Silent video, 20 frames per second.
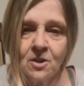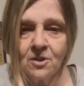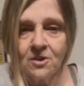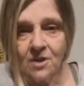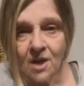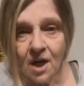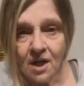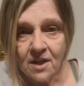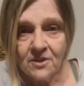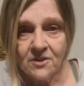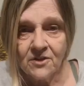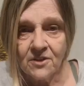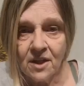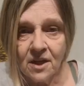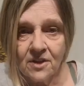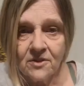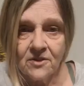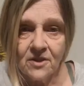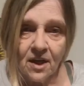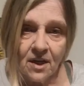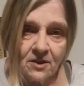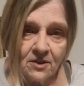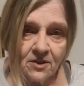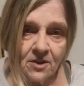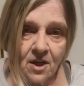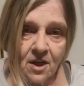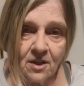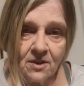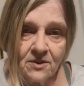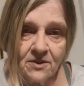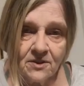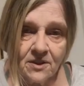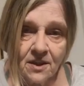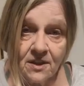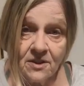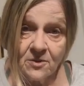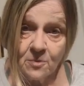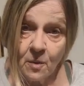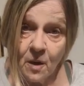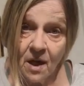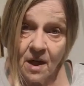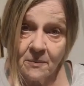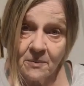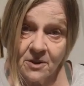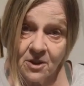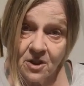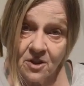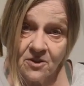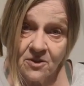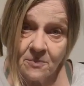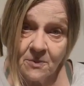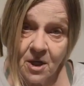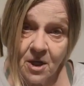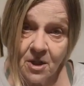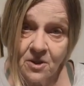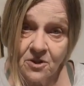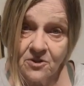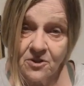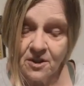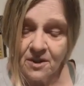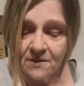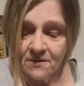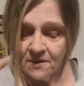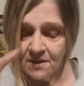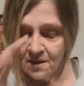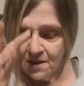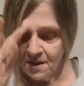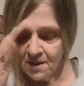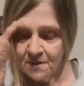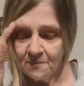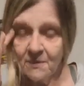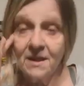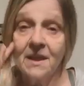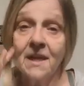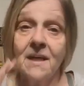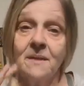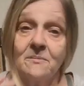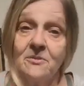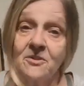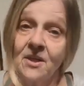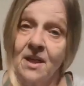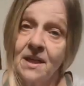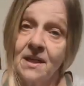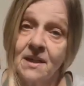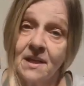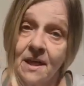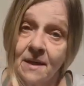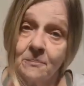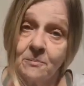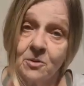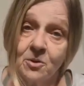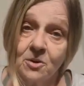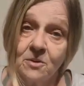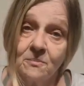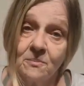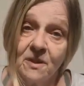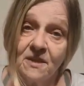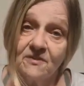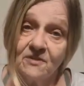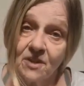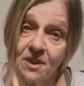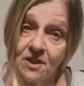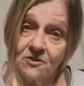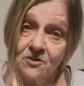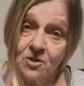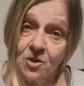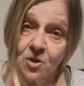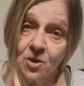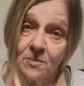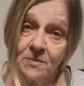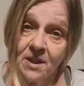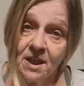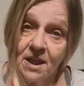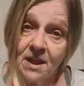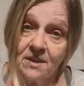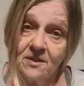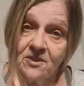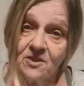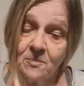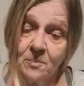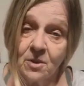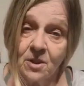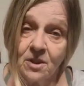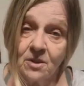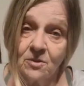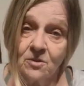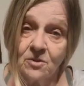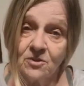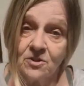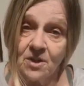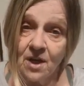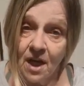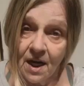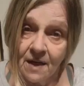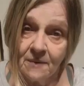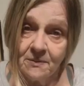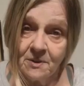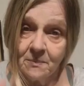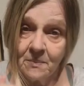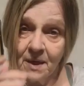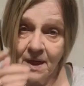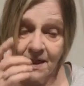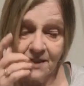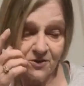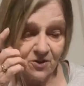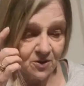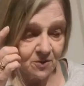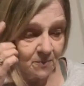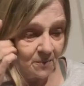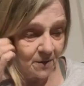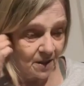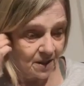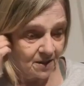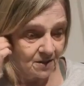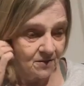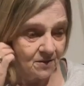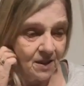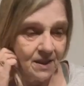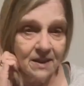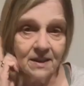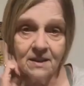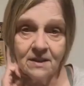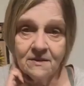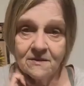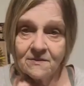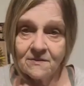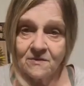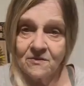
United States, out of the United States. Why? Because I'm nosy. My name's Ann Epler. My friends call me Annie Sprinkles. I'm the Passionate Painted Lady.